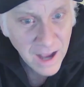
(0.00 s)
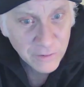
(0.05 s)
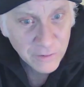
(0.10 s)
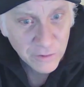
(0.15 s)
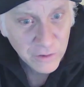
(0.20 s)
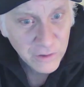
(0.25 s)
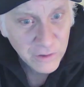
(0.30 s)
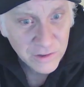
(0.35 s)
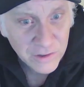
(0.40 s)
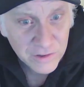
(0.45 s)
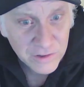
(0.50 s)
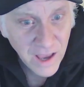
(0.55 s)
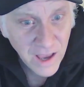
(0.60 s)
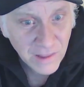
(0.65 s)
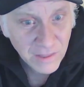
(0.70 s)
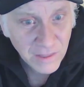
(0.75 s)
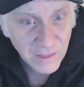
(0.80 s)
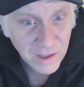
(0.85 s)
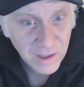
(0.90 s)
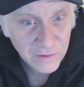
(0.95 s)
He actually
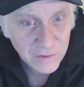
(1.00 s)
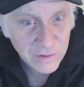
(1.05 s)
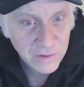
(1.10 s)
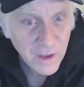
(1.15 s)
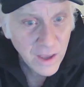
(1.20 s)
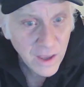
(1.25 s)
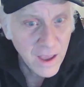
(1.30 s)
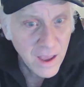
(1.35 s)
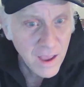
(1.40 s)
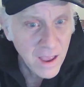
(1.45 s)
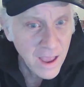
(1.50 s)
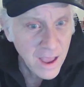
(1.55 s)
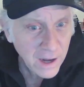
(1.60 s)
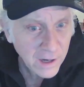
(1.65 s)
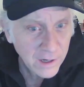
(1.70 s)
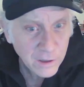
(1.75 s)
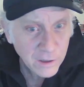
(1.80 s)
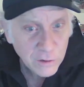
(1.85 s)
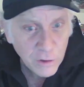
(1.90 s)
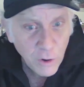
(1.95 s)
said this,
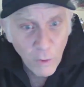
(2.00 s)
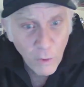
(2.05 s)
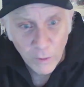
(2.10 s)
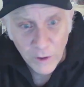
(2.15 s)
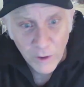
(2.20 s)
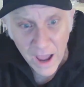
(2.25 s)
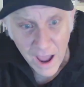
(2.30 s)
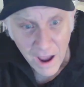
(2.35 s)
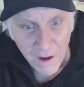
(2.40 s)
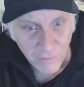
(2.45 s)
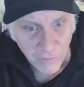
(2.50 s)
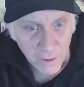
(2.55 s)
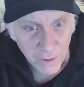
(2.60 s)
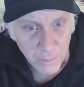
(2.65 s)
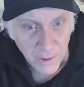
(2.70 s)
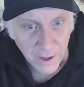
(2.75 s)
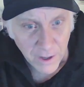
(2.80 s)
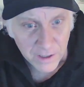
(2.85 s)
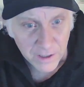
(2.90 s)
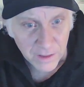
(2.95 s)
and he told
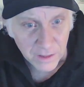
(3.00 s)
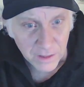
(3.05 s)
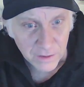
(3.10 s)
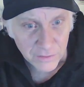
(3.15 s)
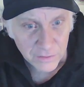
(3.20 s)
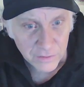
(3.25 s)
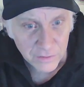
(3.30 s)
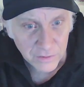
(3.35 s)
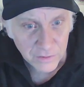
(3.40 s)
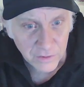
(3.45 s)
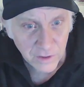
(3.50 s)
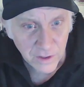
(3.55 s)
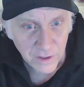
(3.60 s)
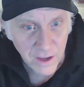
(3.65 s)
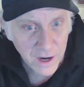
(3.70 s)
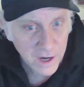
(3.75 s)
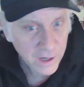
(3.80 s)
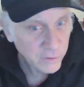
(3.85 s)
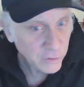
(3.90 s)
everybody this.